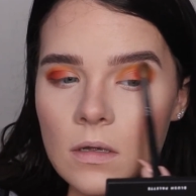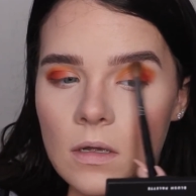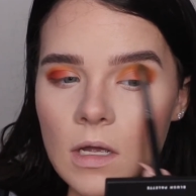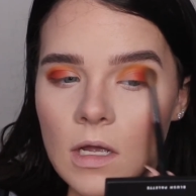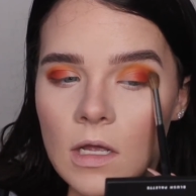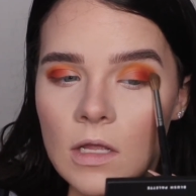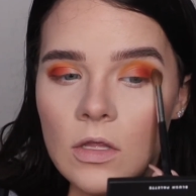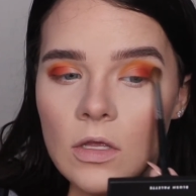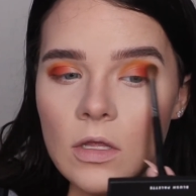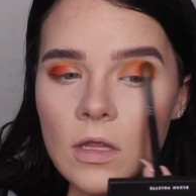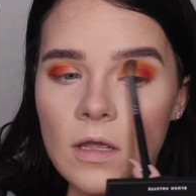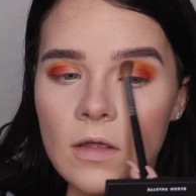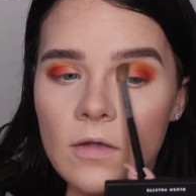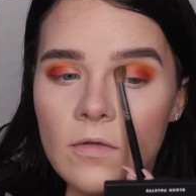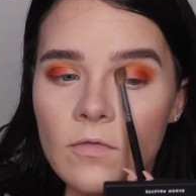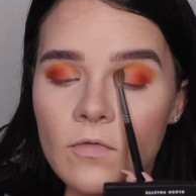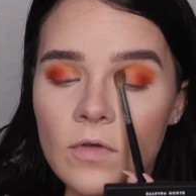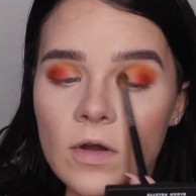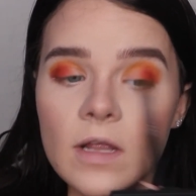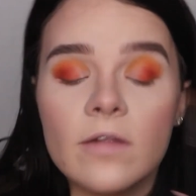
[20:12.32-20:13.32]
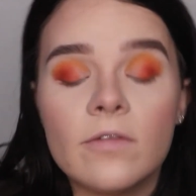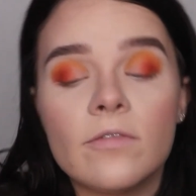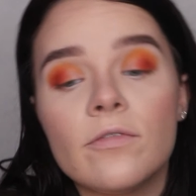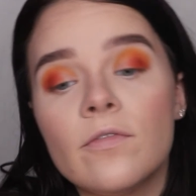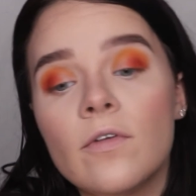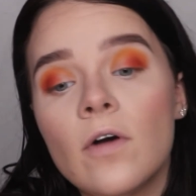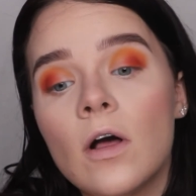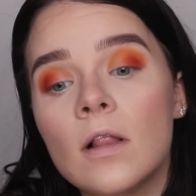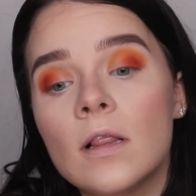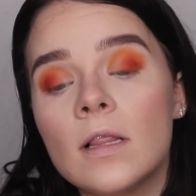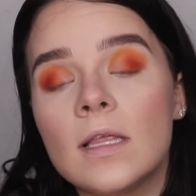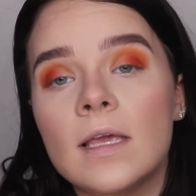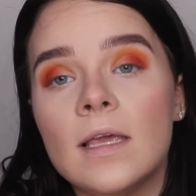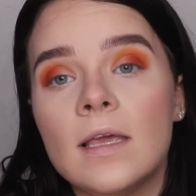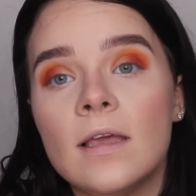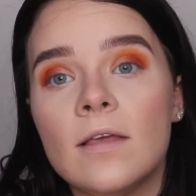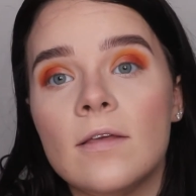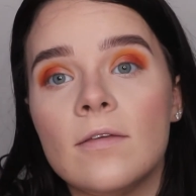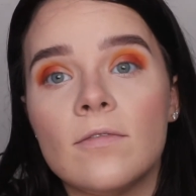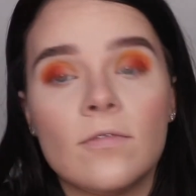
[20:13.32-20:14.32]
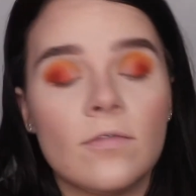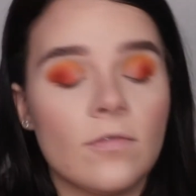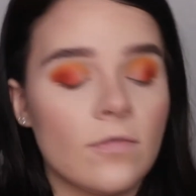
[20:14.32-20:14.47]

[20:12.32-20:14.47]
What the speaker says: I look like a freaking fall leaf.